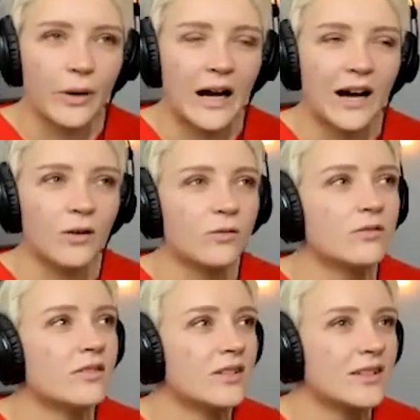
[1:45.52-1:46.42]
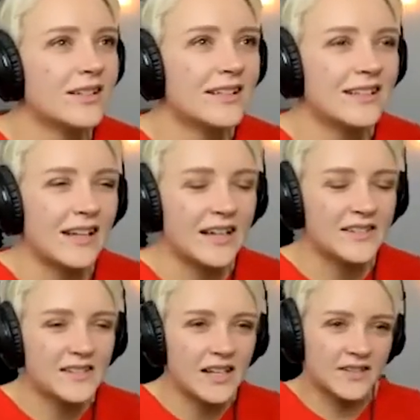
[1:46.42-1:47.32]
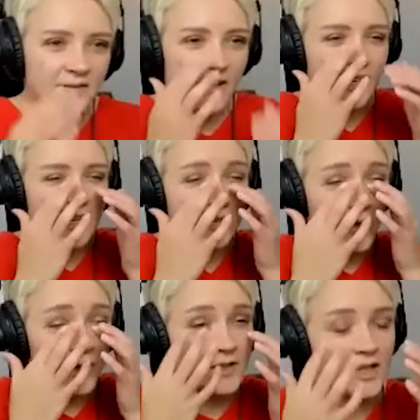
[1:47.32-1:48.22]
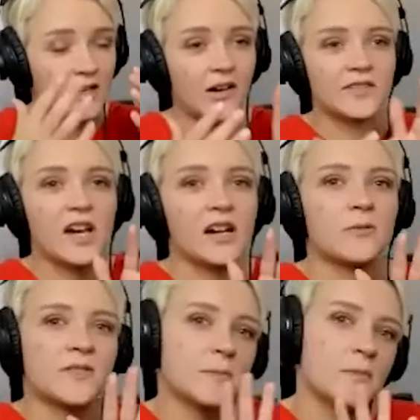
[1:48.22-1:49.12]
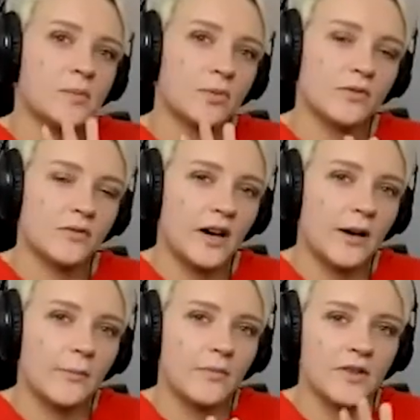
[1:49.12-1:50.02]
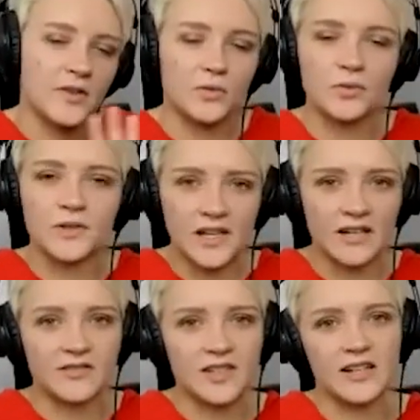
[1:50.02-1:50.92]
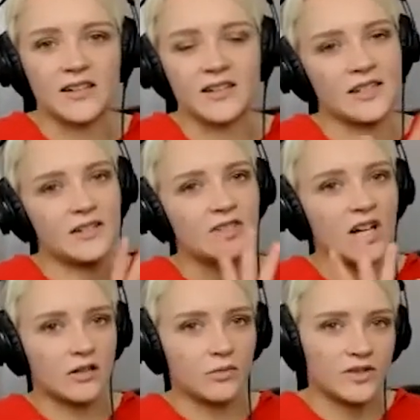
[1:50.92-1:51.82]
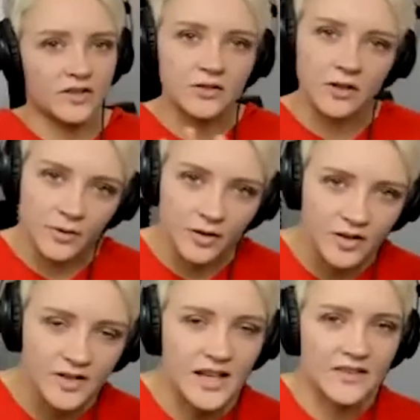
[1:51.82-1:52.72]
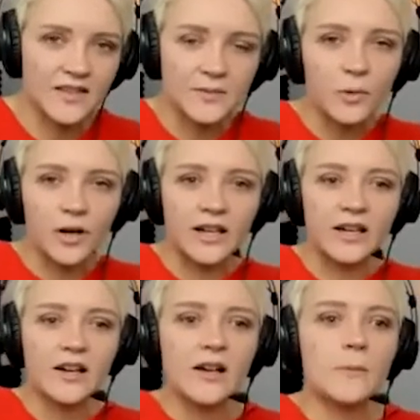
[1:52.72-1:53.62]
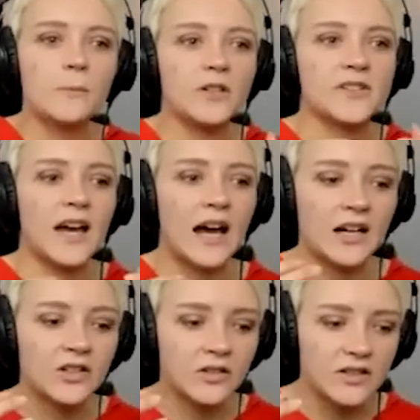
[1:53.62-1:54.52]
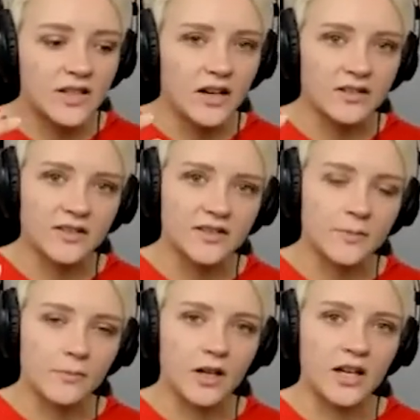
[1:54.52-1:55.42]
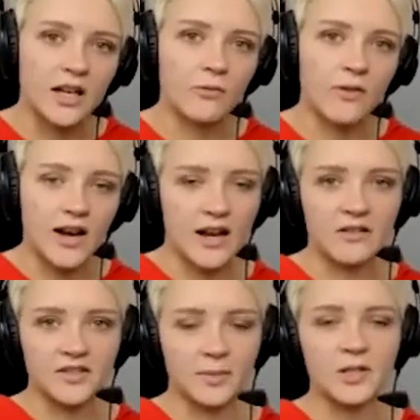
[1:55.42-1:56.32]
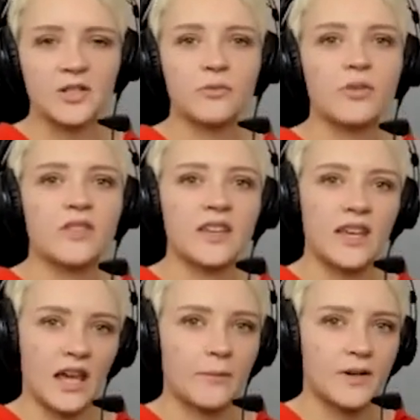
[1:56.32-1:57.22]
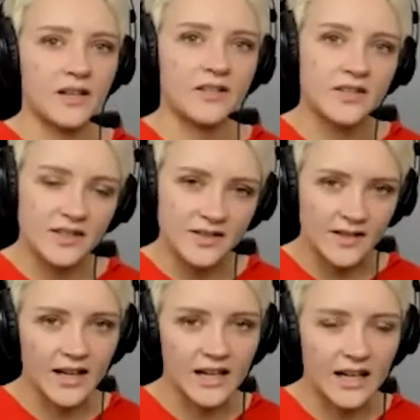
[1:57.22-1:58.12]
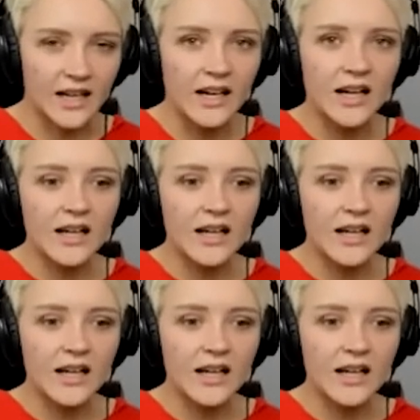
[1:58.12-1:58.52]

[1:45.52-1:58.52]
Wow. It's very interesting. I've talked with some people from the school side of things. I've talked with distributors at this point, but to actually talk to somebody right now, especially with the campus setting,